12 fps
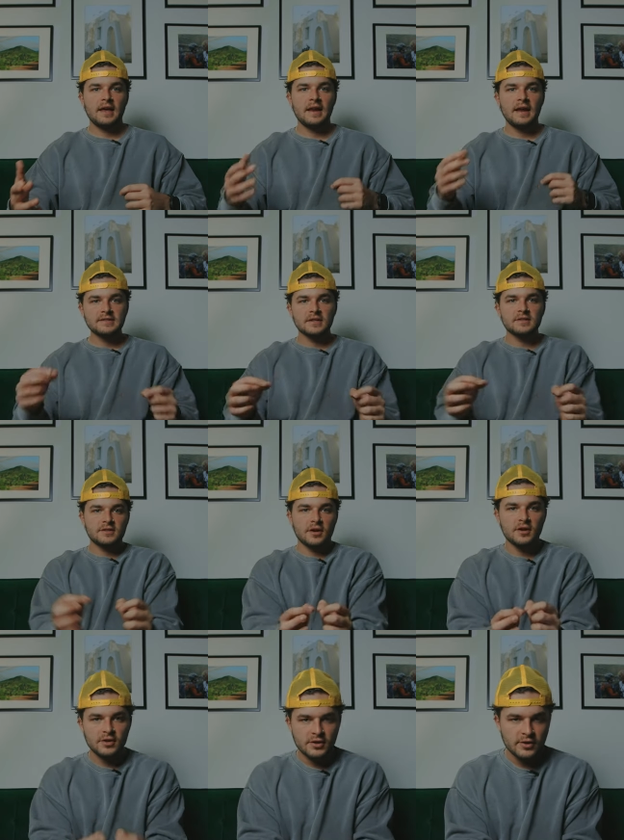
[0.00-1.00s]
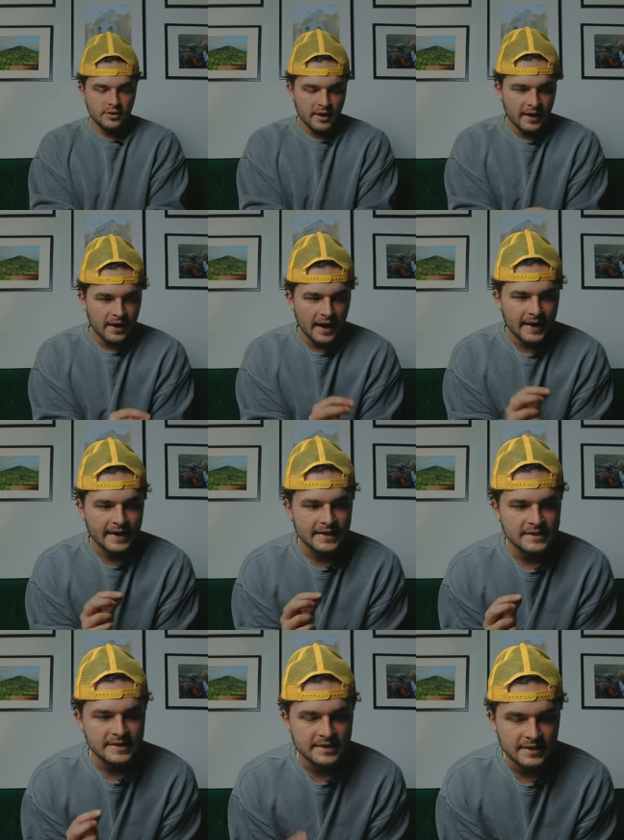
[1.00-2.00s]
And as I started to do that, I
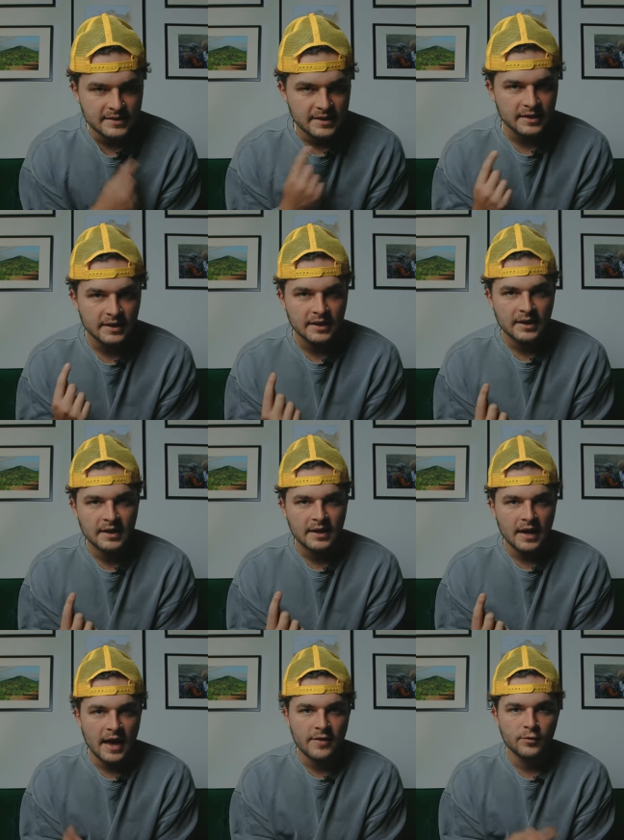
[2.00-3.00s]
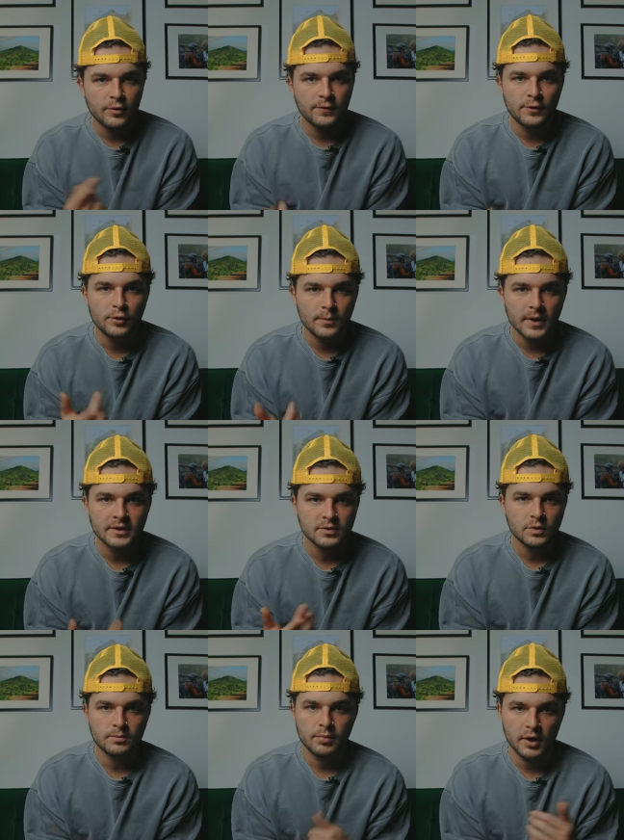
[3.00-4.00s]
consistently, every few
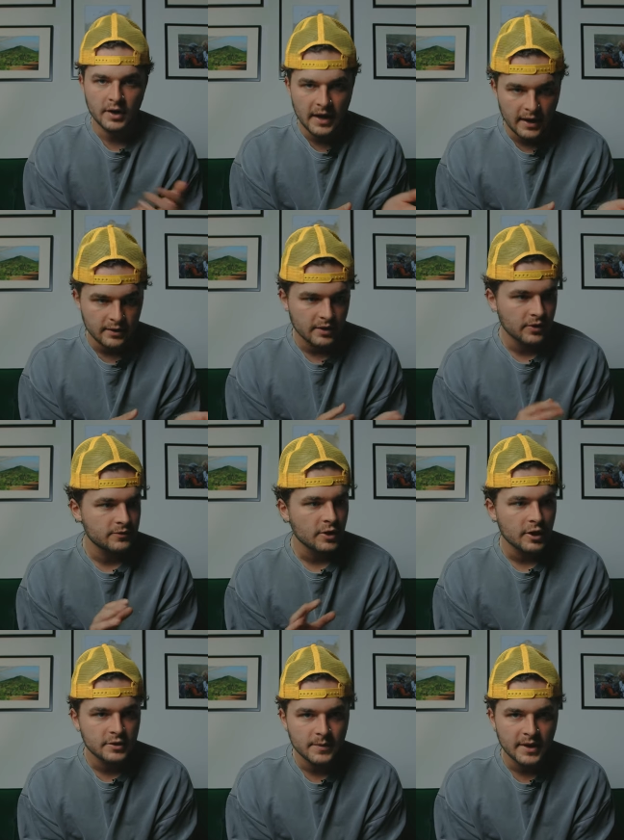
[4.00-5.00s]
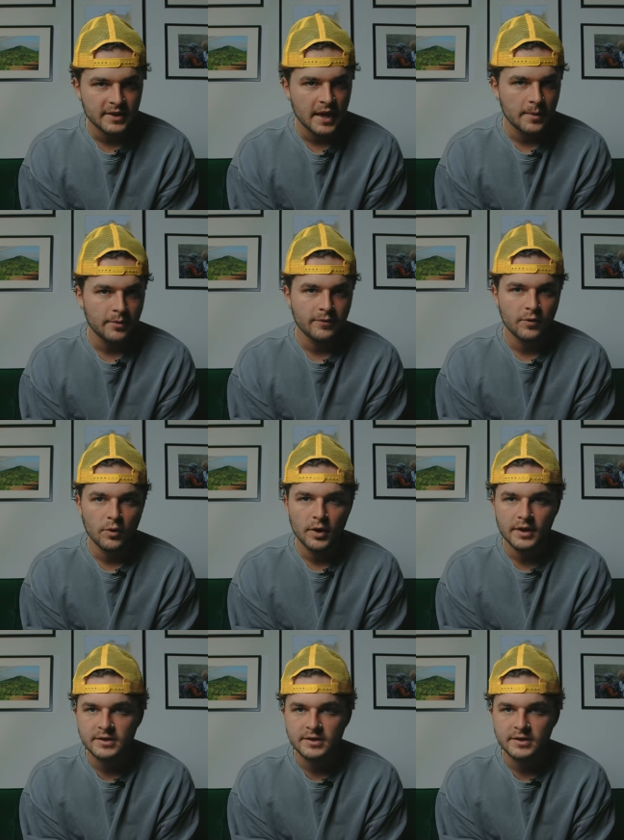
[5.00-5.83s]
months, would burn out. Now, I've talked about that before.